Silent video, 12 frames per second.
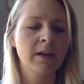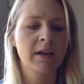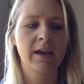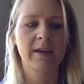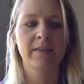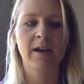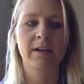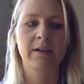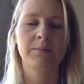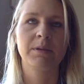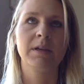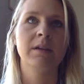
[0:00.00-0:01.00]
and that
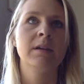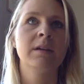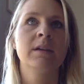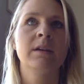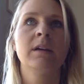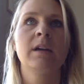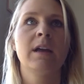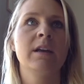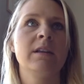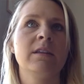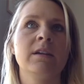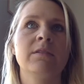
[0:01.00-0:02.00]
could be
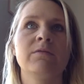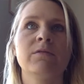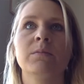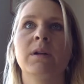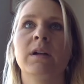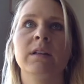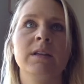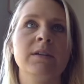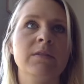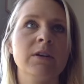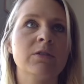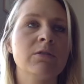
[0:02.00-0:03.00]
anything from a
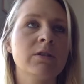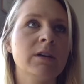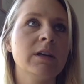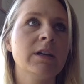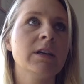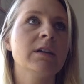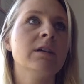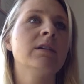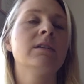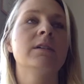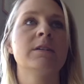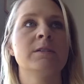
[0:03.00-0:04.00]
leafy green
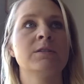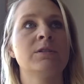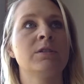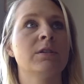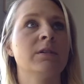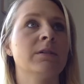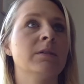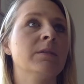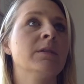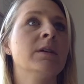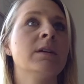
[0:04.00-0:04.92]
to